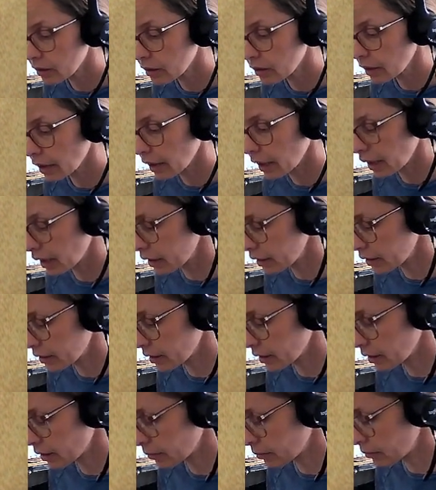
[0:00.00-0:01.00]
Add
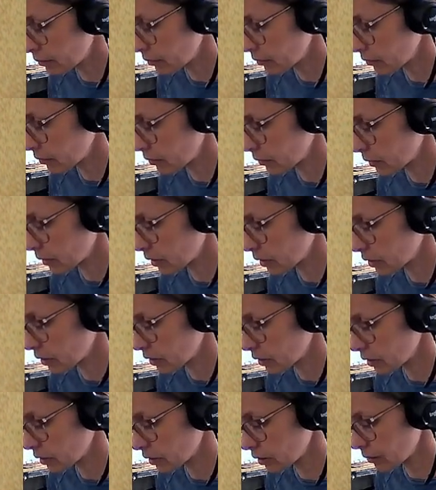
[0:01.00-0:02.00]
some,
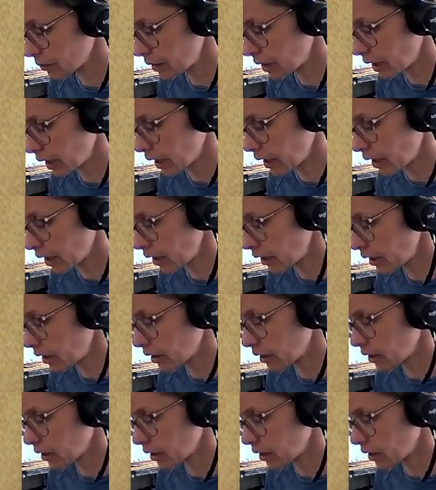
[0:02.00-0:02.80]
I'm going to add